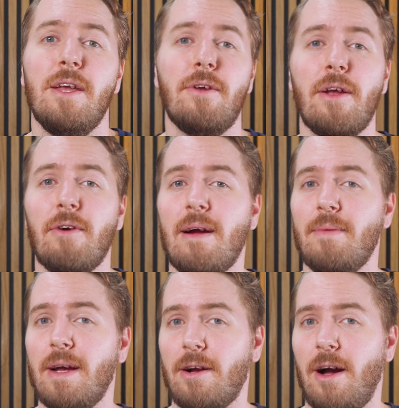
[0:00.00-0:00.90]
You can
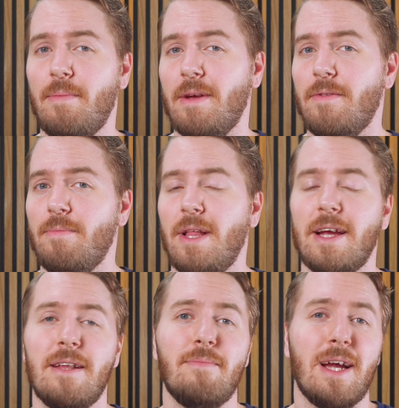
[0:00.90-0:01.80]
grab a copy of the
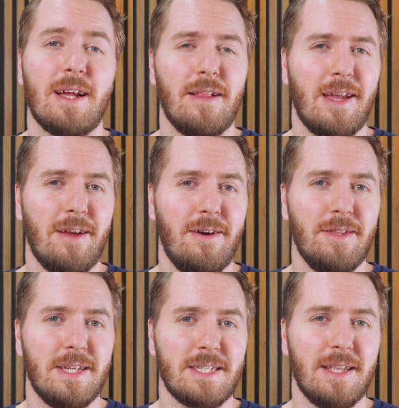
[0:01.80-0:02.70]
plugin by clicking on
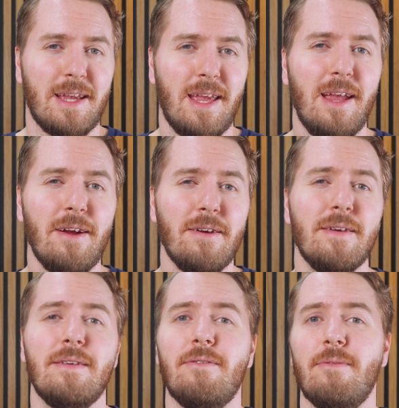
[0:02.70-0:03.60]
this link here.
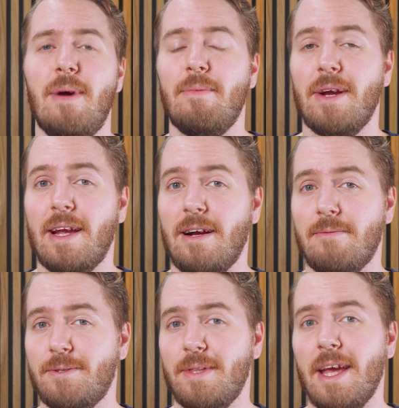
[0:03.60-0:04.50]
Remember, it
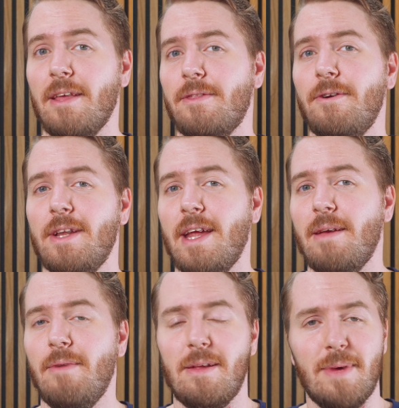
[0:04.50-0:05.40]
comes with a 30-day
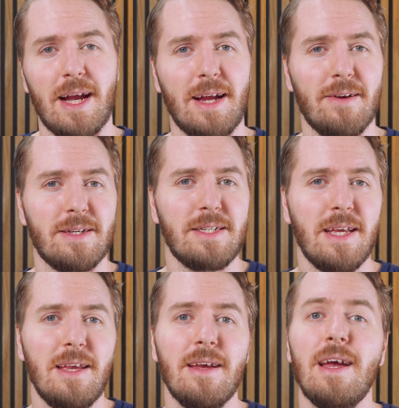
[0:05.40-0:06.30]
money-back
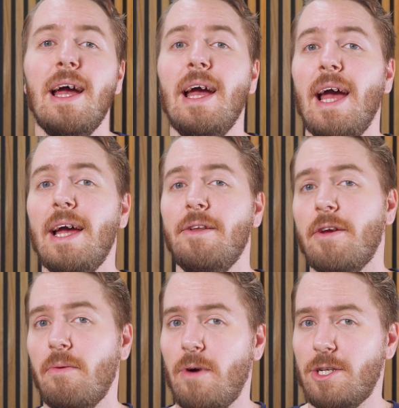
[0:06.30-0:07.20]
guarantee, and you
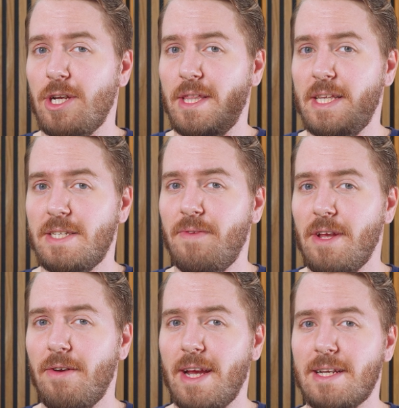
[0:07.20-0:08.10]
can watch this
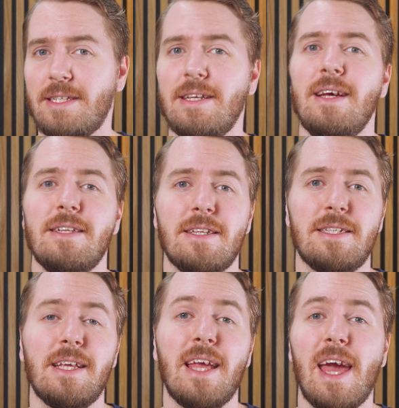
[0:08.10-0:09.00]
video next to
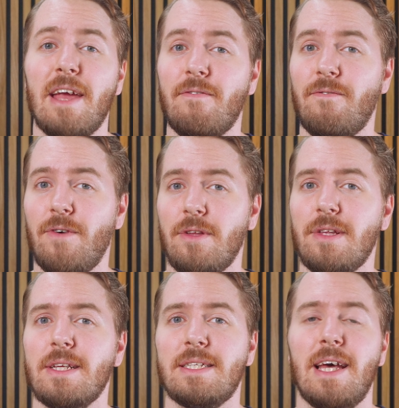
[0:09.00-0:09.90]
see a
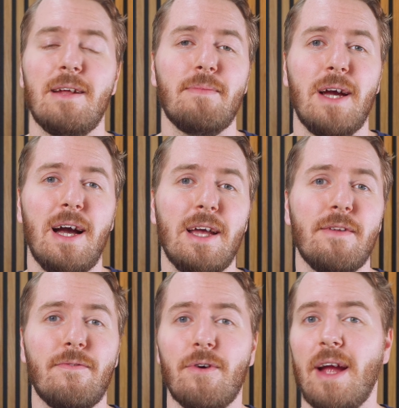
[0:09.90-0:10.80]
full setup guide
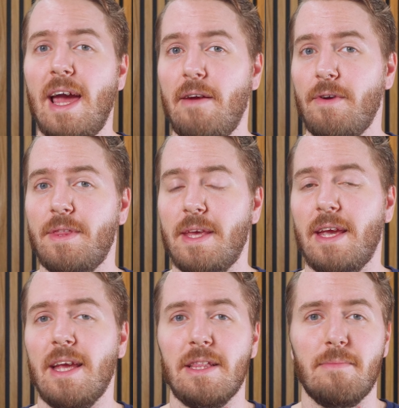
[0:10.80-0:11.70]
for everything
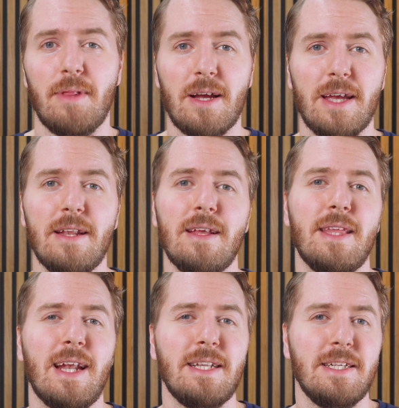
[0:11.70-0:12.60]
in the plugin
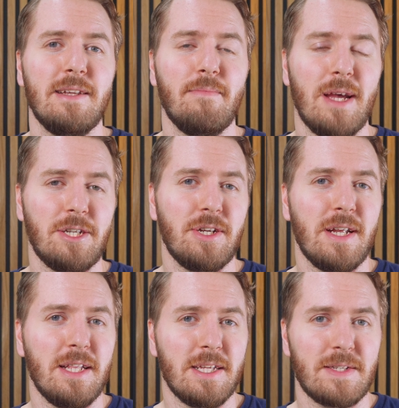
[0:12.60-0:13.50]
that I didn't mention
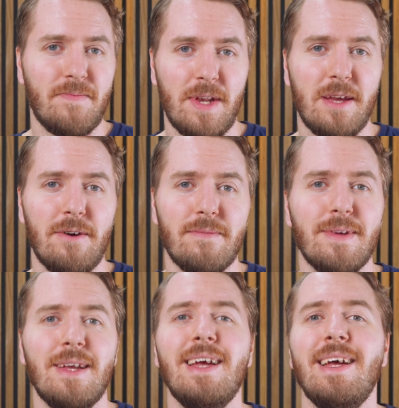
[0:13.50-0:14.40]
in this video.
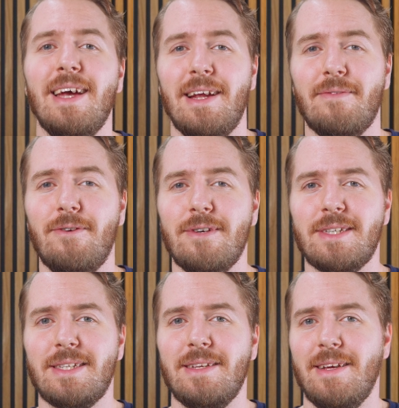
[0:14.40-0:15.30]
And of
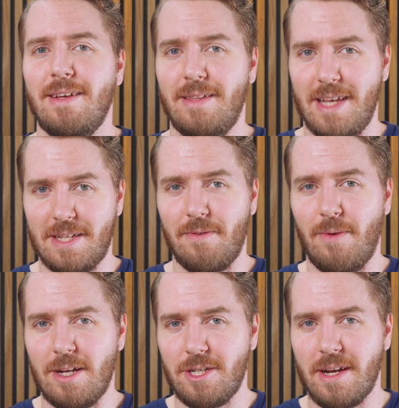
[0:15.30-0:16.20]
course, thanks for
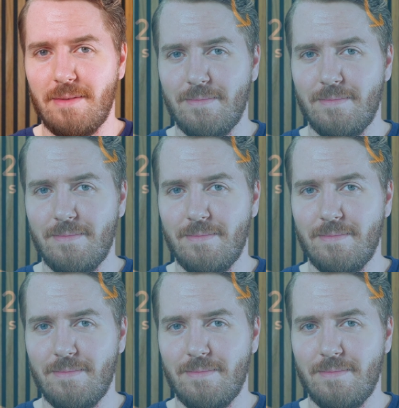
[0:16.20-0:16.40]
watching.